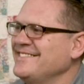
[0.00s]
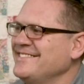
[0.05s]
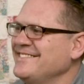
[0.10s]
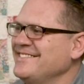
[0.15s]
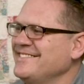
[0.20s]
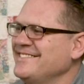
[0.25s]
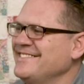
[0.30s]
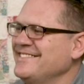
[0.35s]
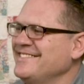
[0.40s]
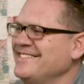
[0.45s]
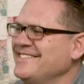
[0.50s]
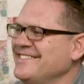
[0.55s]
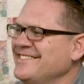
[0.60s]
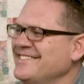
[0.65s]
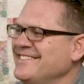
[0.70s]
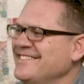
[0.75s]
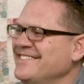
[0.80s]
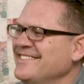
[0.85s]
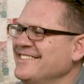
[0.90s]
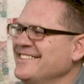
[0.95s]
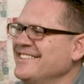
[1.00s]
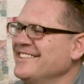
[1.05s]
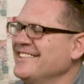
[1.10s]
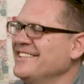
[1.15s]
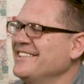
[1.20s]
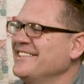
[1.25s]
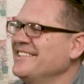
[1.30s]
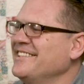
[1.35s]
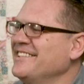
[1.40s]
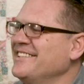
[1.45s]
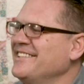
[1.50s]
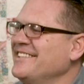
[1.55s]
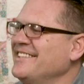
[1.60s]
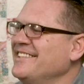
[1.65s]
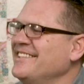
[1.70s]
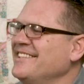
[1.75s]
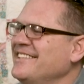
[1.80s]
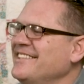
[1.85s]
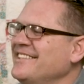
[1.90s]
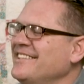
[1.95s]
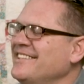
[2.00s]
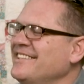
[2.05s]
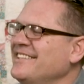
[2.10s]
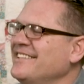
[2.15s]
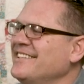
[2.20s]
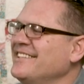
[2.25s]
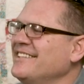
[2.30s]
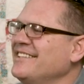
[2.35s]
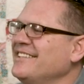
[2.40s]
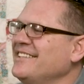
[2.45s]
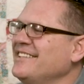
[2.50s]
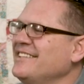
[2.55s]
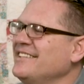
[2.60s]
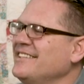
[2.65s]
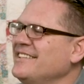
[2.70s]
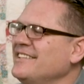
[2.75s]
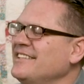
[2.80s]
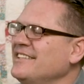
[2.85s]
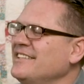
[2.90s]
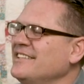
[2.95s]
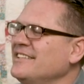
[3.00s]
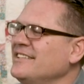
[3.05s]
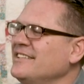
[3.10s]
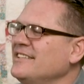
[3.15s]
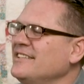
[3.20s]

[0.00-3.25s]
This person isn't speaking.